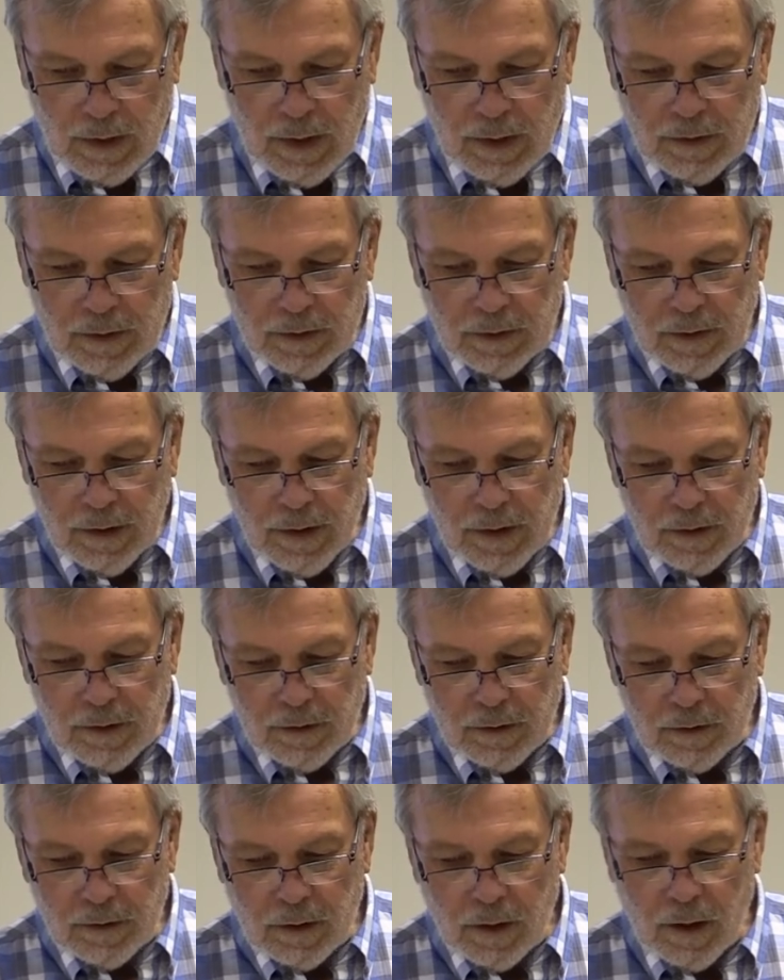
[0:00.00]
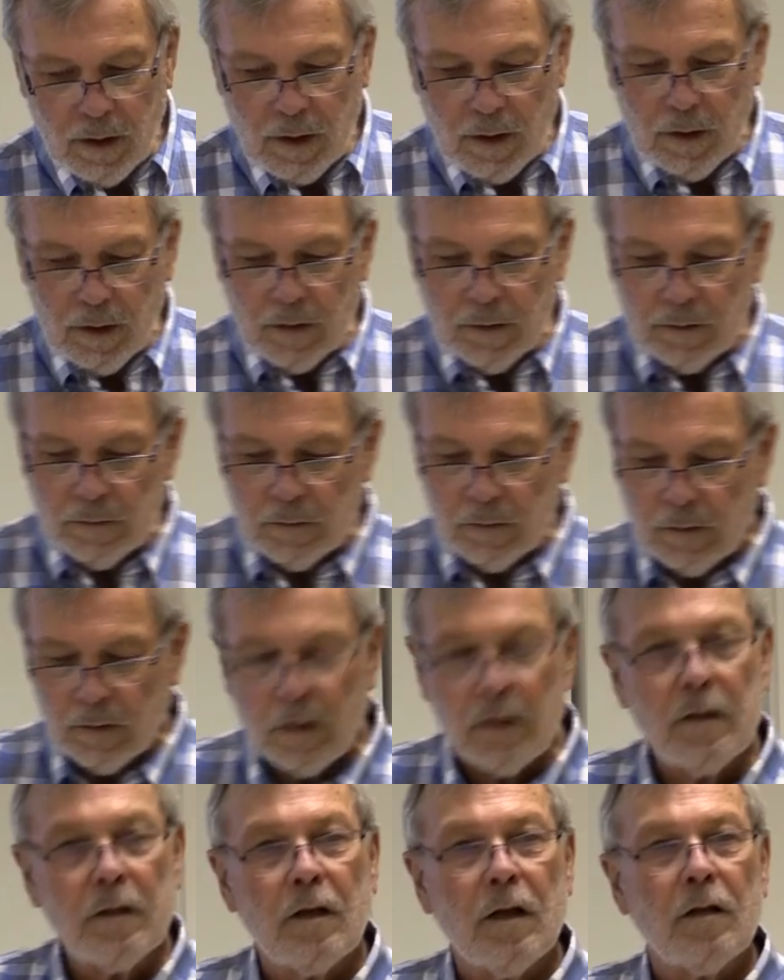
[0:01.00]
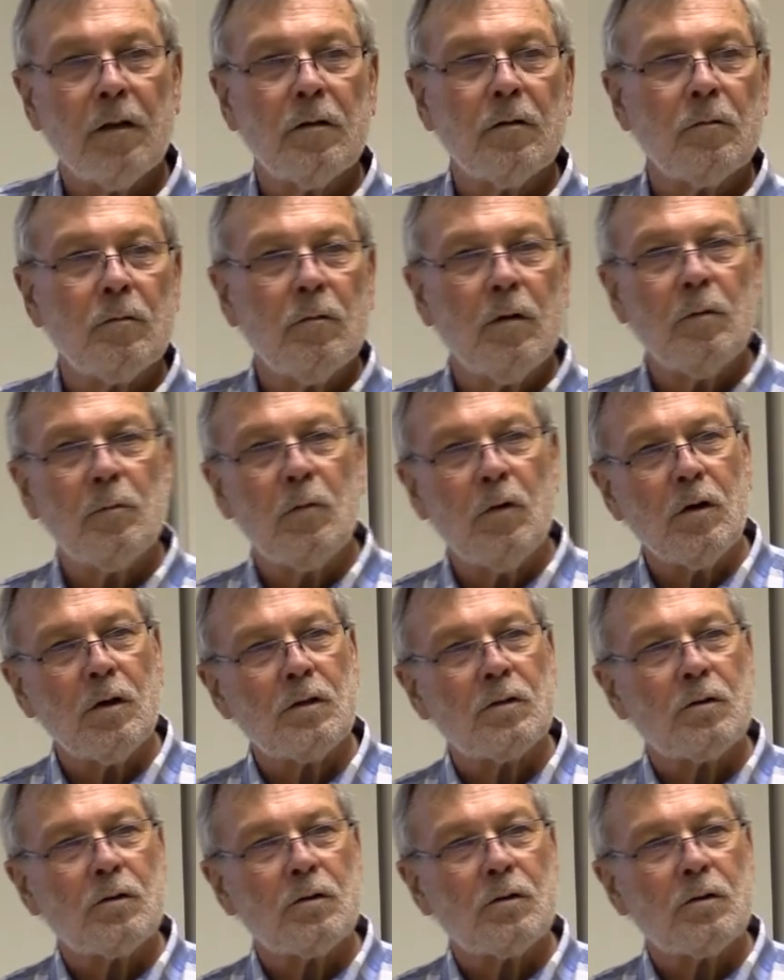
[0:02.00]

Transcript: And then later, uh, another one more